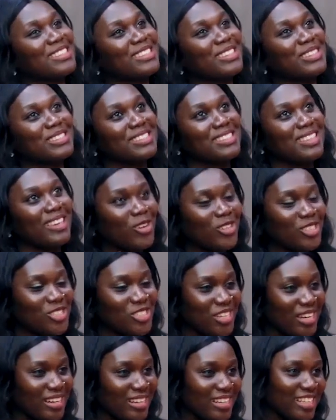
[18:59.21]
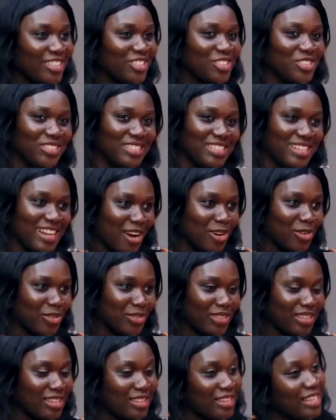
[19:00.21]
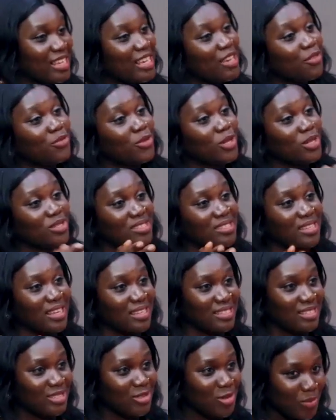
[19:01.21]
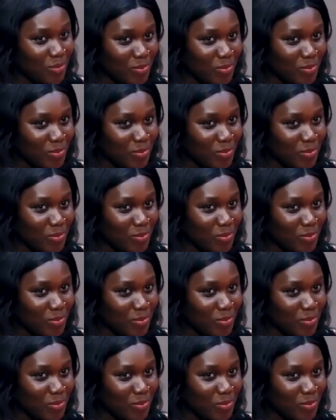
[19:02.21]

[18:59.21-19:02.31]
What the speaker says: The second challenge now, if you're starting